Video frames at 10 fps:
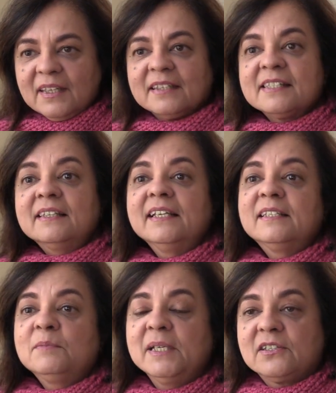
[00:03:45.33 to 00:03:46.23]
this
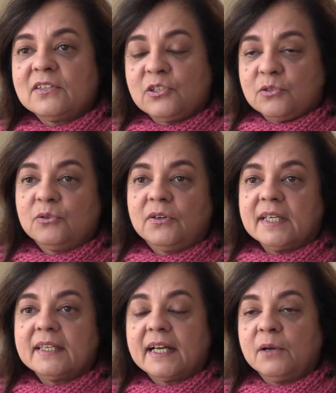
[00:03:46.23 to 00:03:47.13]
leads me to the
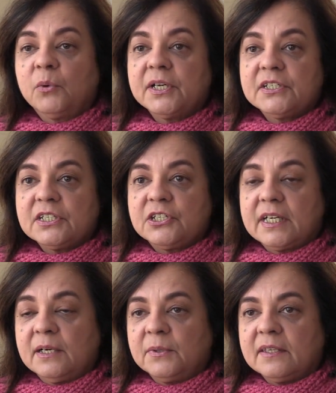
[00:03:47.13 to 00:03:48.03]
story that I wanted to
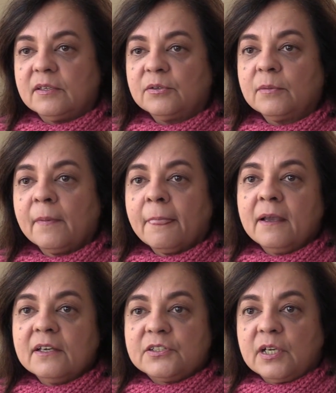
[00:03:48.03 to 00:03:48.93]
share with you.
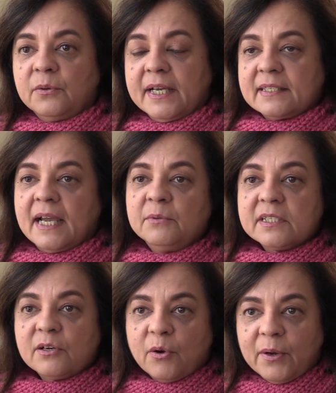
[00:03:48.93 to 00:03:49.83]
So, as I
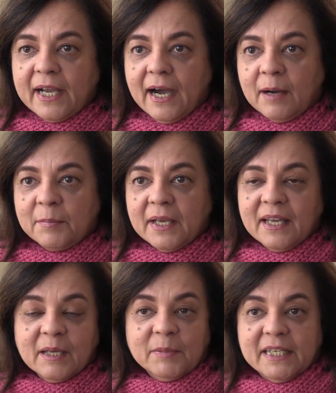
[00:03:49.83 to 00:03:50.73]
was growing up,
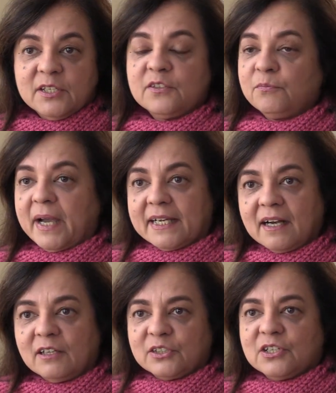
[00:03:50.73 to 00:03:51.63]
because of my
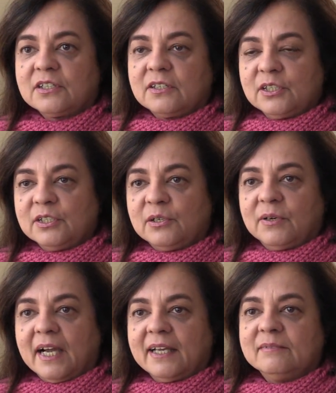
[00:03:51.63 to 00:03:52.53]
culture, you
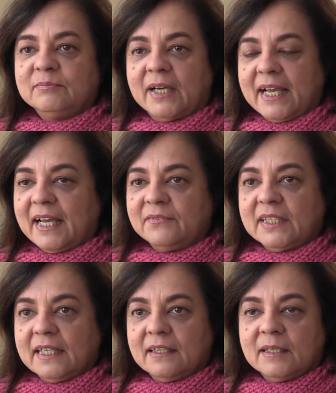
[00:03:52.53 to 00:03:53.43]
know, I, I have
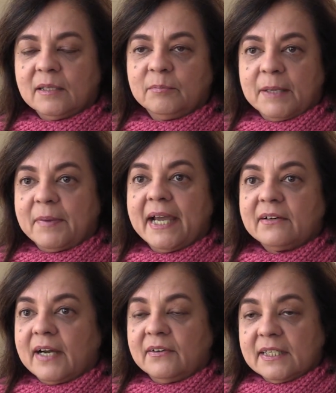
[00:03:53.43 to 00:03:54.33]
an, uh, my
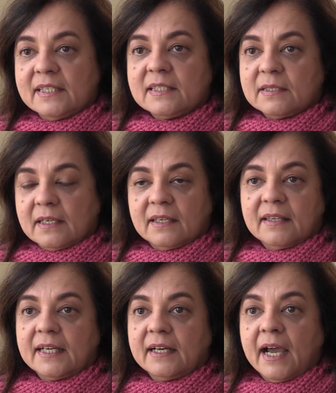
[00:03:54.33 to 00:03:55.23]
background is uh,
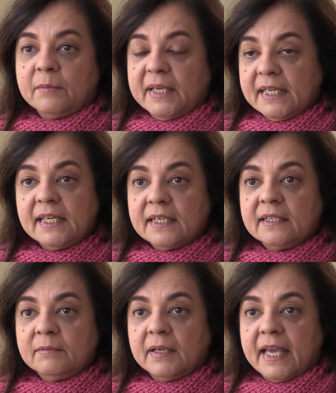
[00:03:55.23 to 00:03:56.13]
that I'm
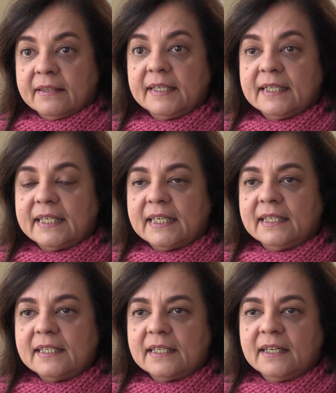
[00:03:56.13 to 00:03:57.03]
Indian, ethnically
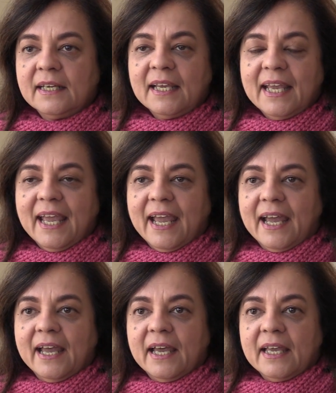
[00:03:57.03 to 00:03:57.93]
Indian.
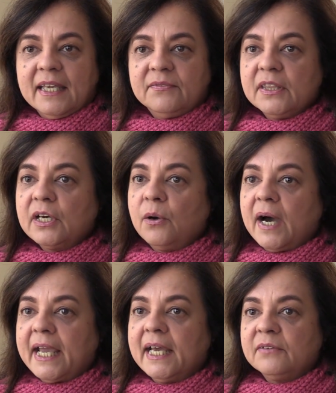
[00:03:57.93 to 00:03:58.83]
Uh, even though
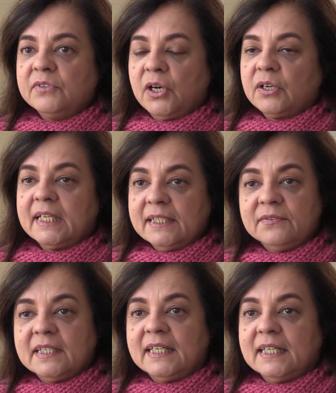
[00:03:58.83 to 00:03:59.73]
I have not lived in